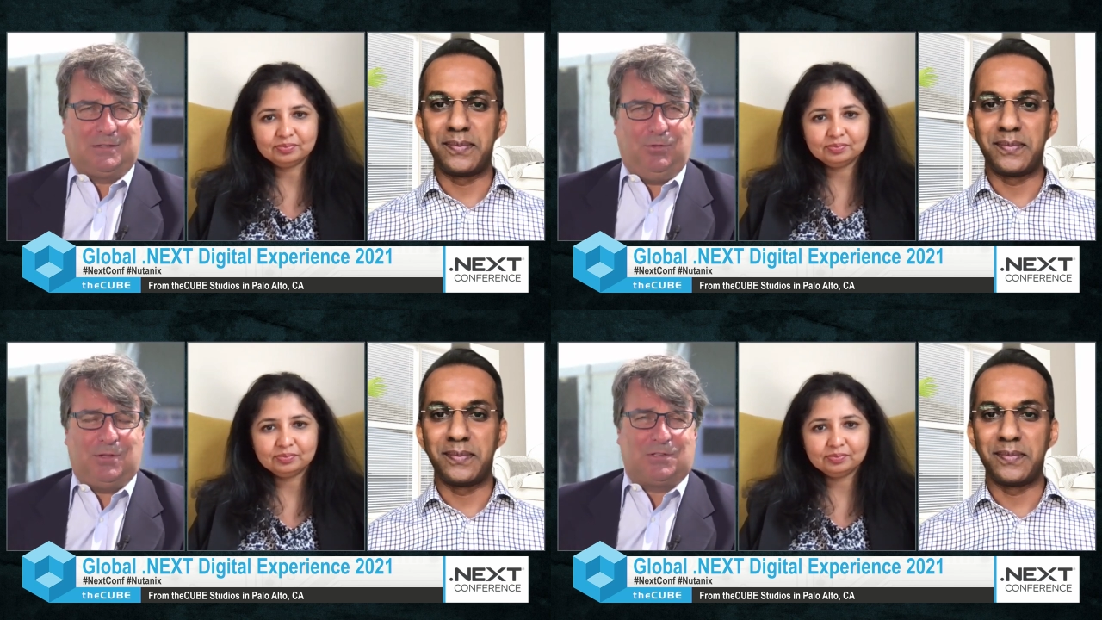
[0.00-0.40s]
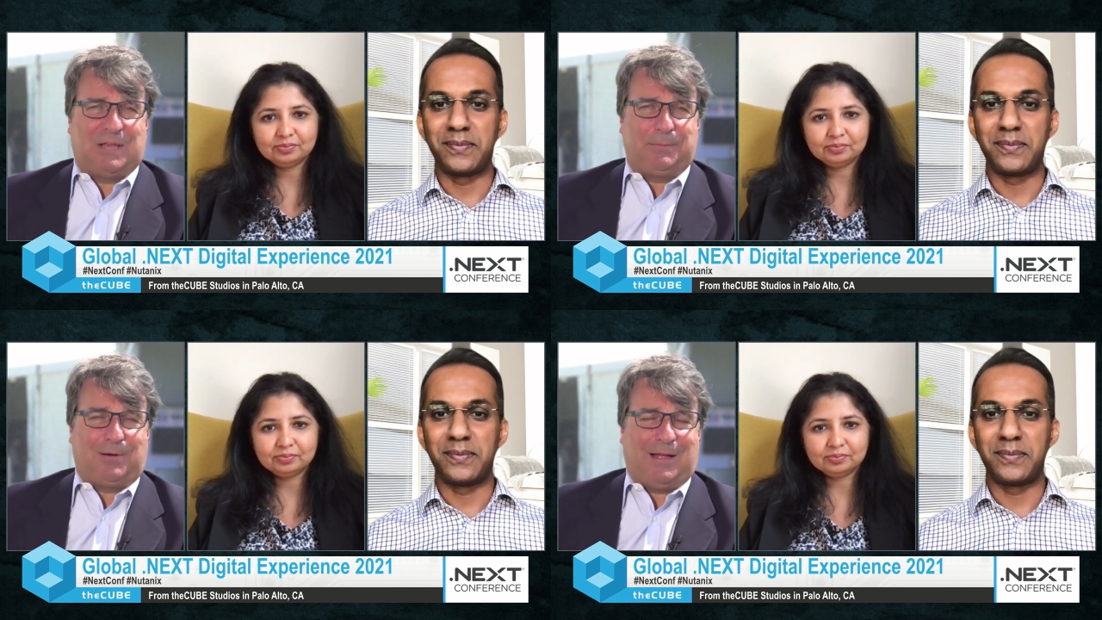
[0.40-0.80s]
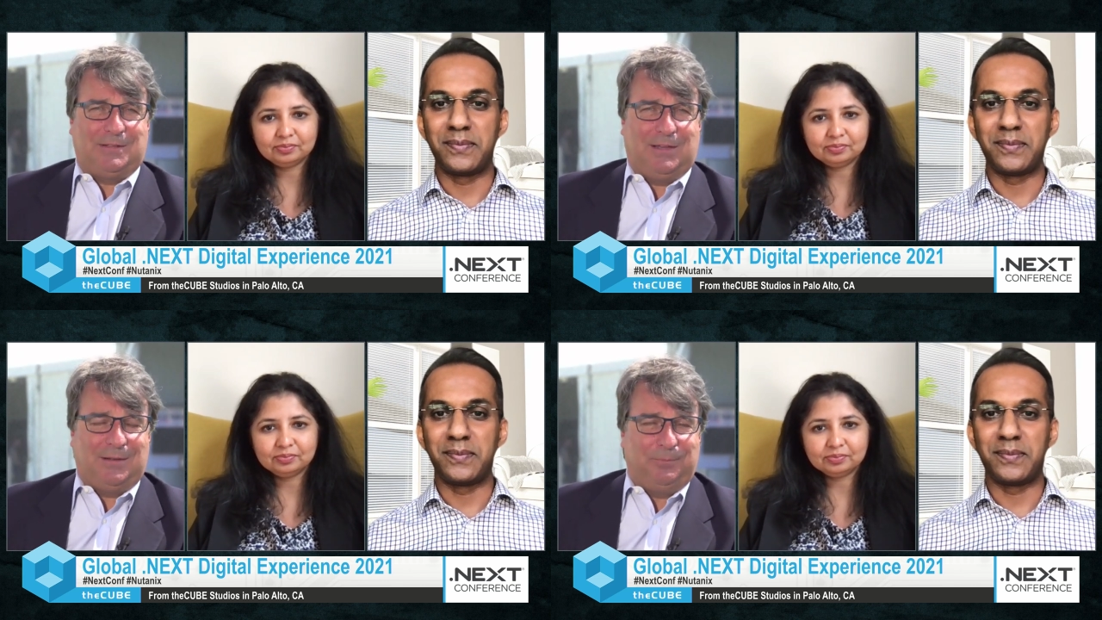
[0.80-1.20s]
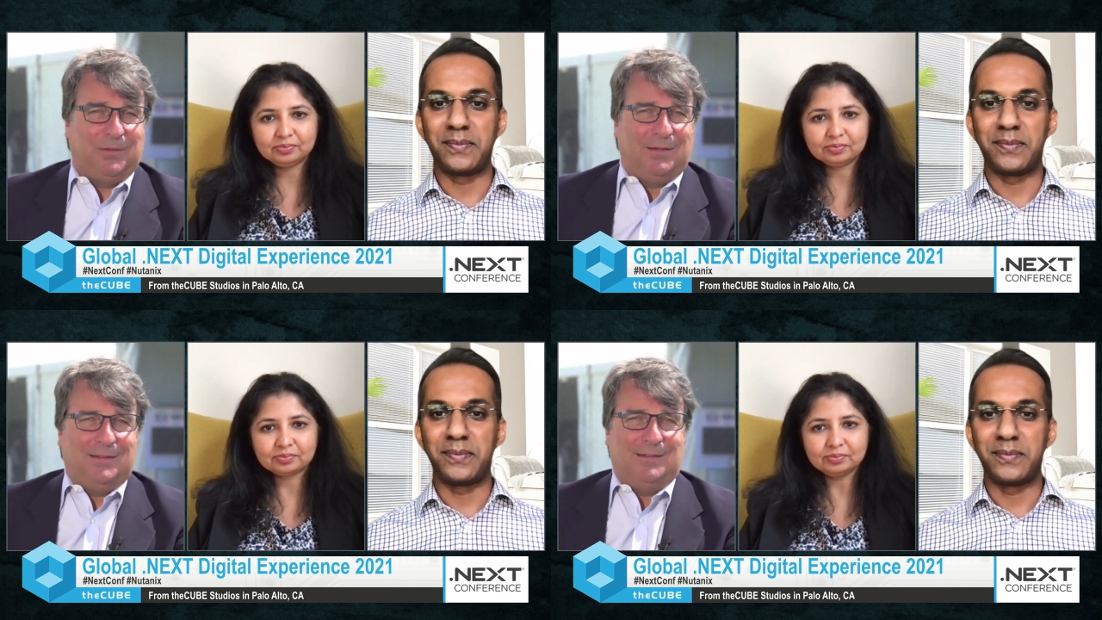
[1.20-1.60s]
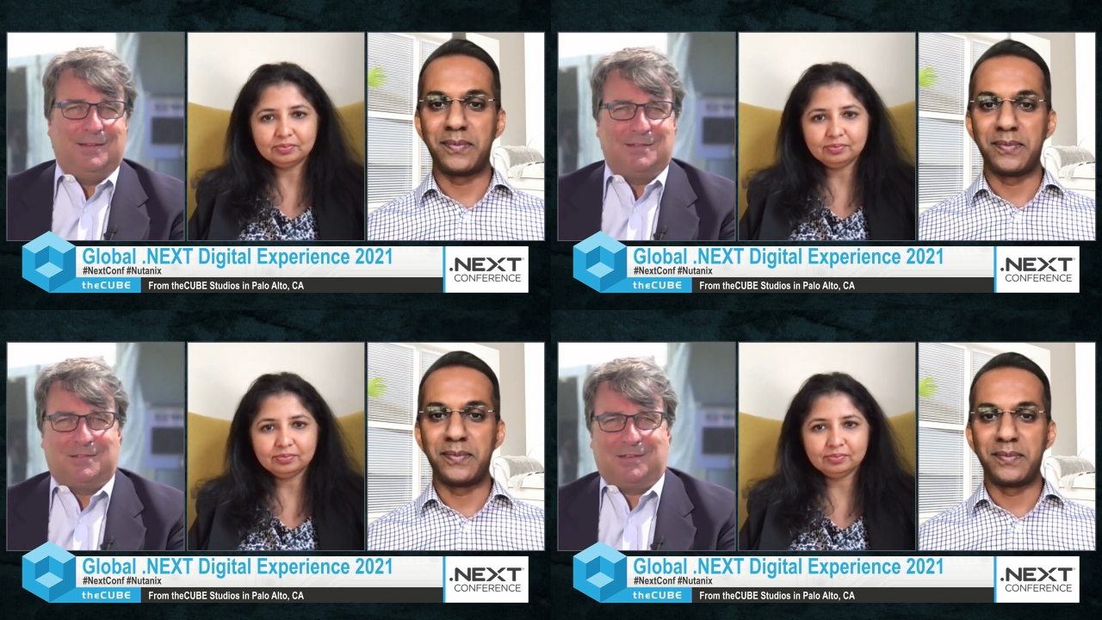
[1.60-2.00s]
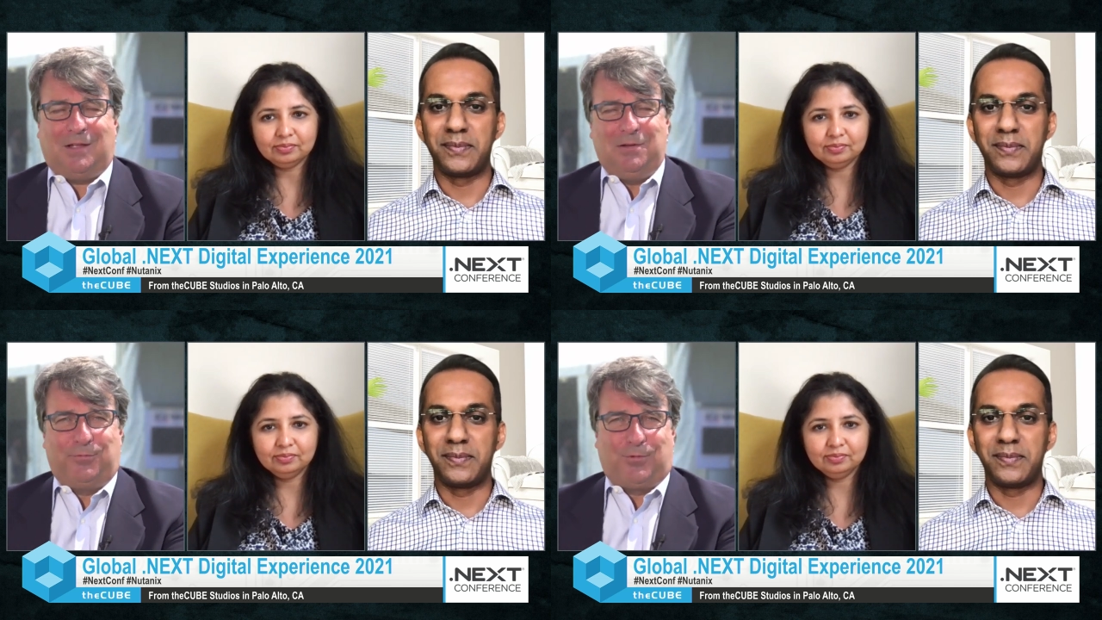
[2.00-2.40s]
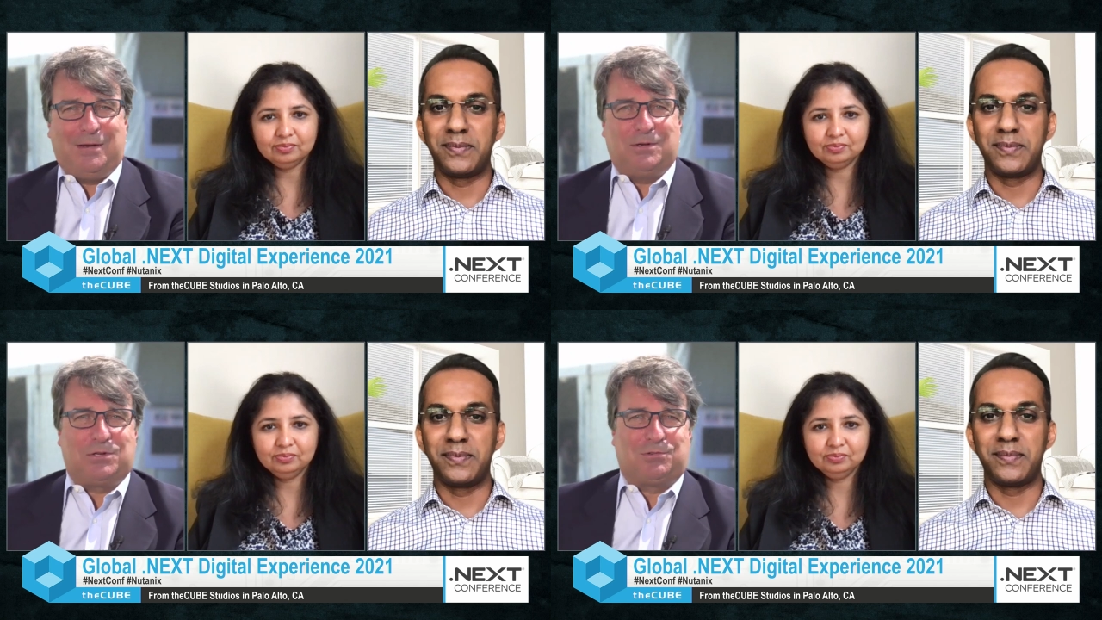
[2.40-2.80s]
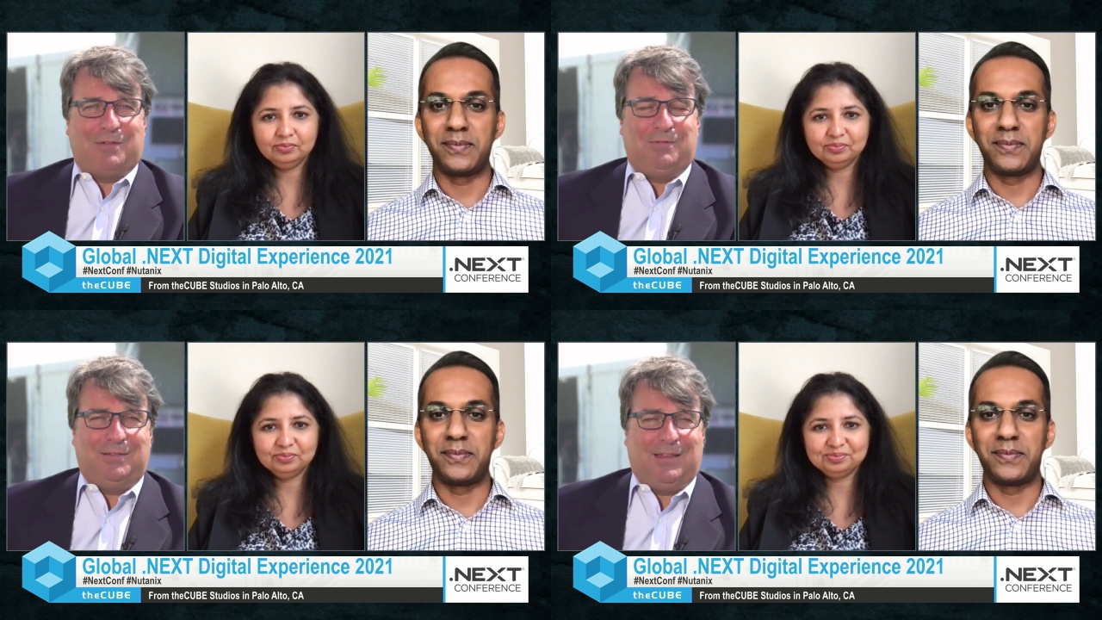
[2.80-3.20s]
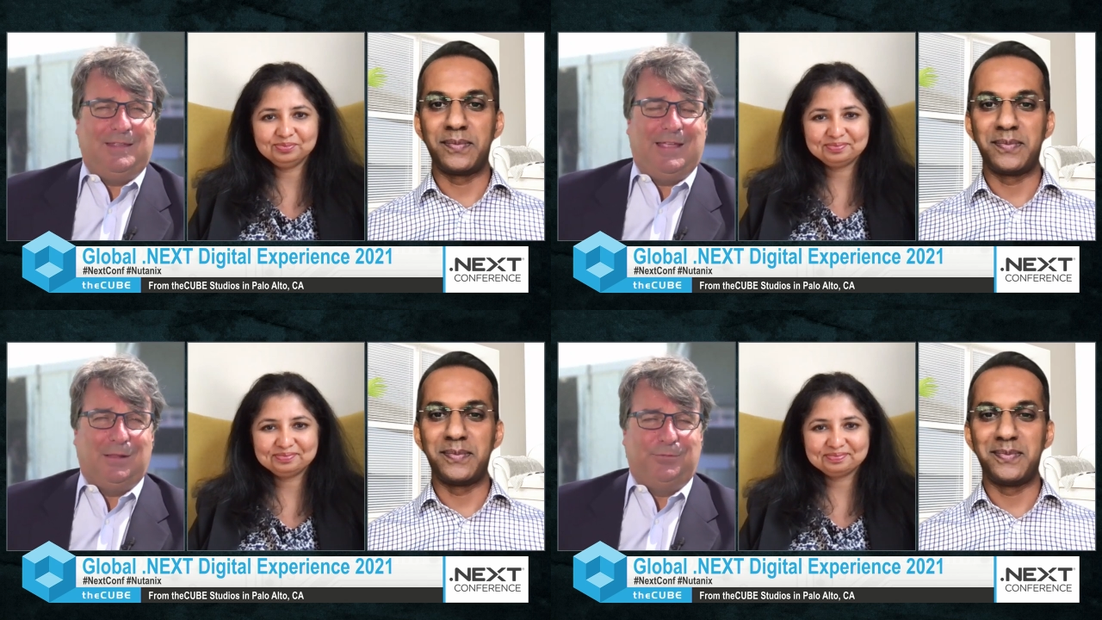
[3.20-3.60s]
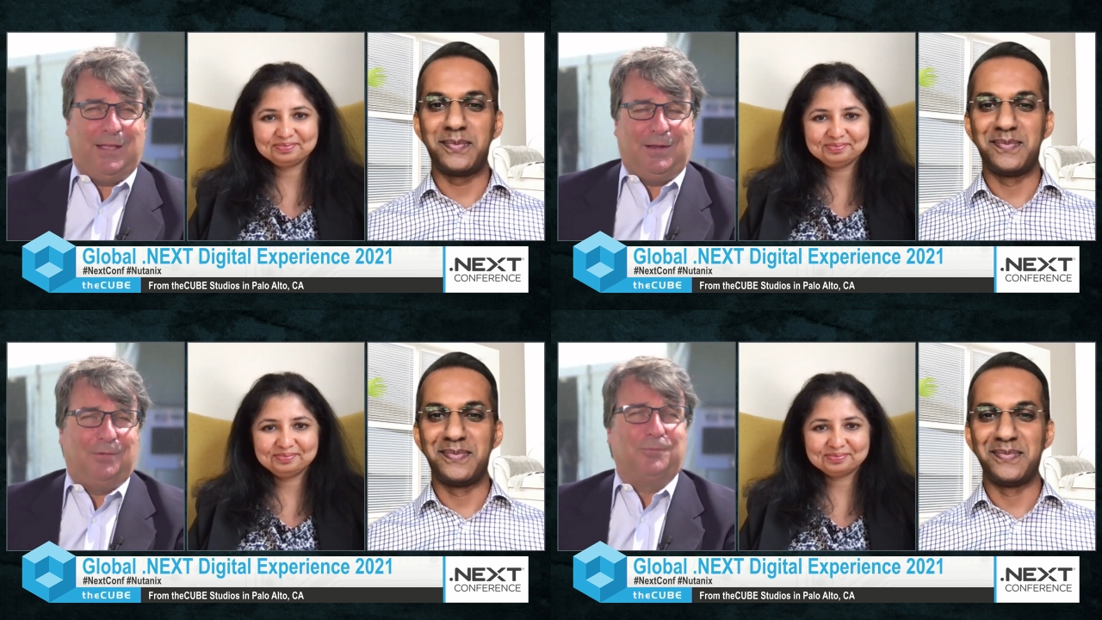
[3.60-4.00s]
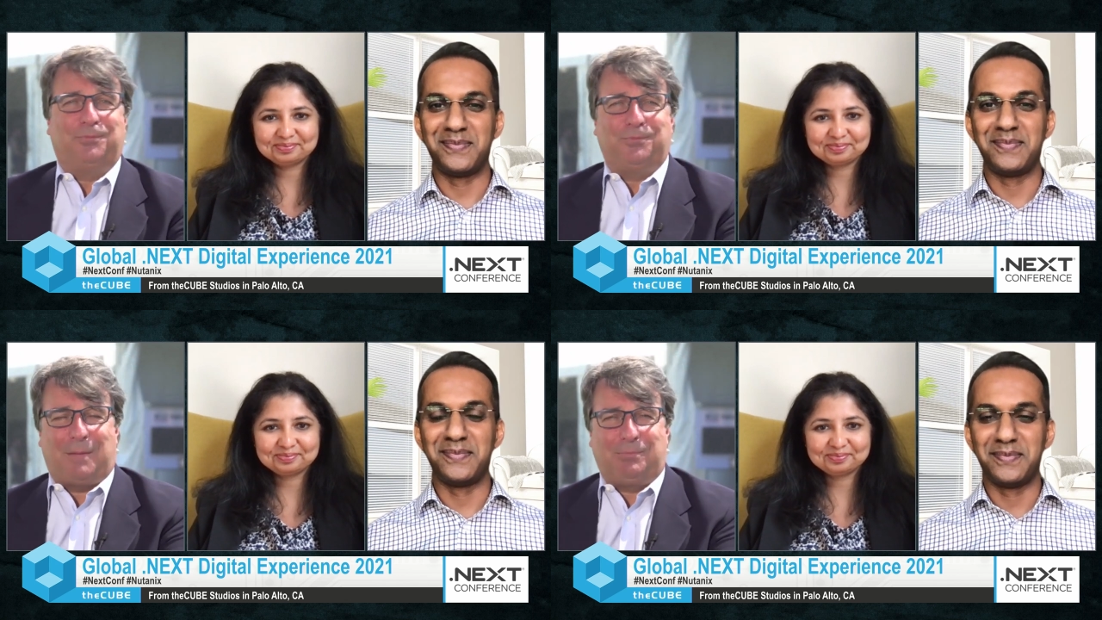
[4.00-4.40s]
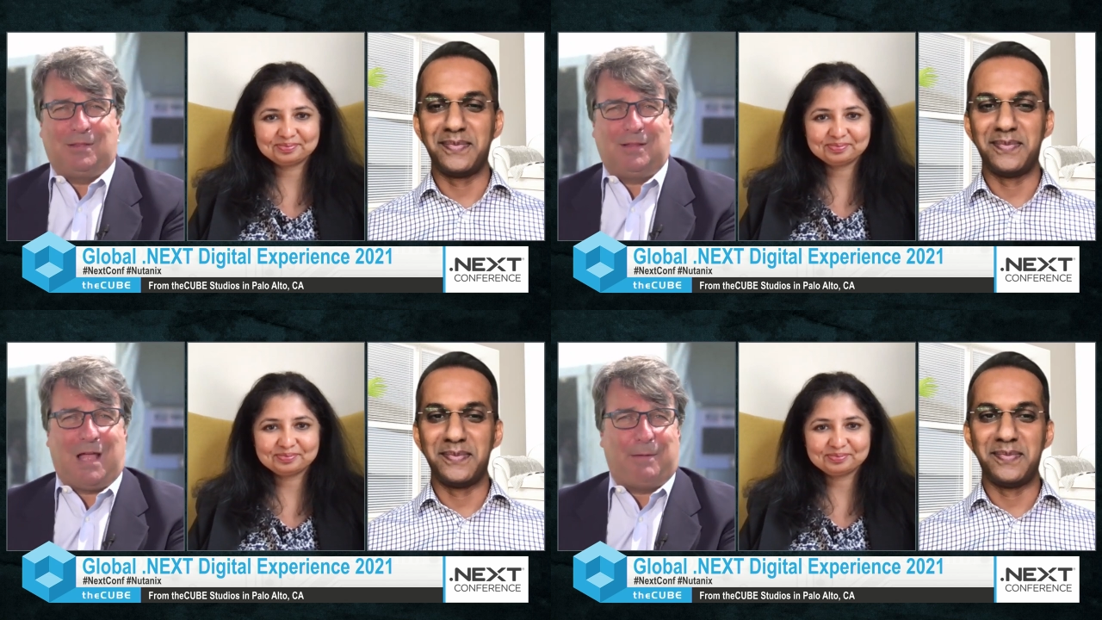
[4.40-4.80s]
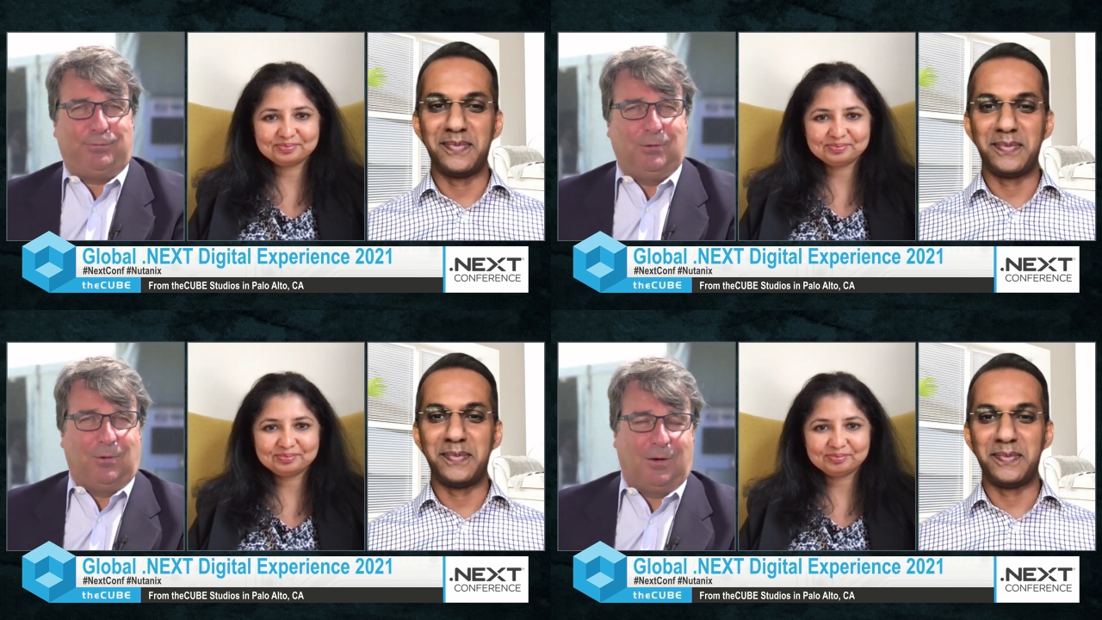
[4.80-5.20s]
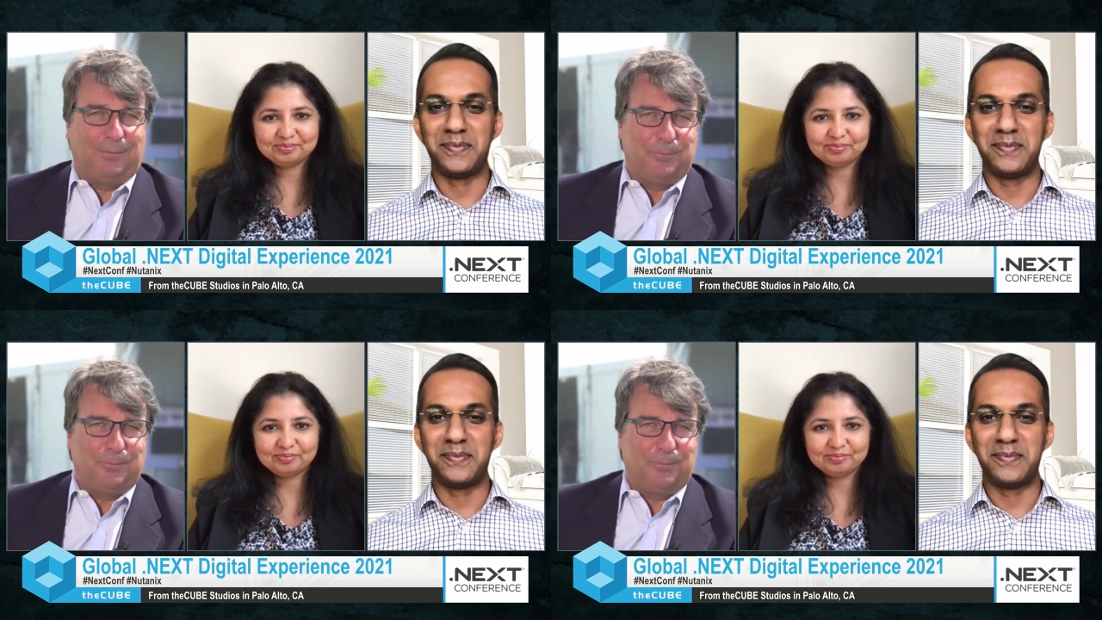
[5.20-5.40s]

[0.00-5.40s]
Speaker 1: If you had to summarize it and tell your friend as you're driving in the elevator up to the top floor,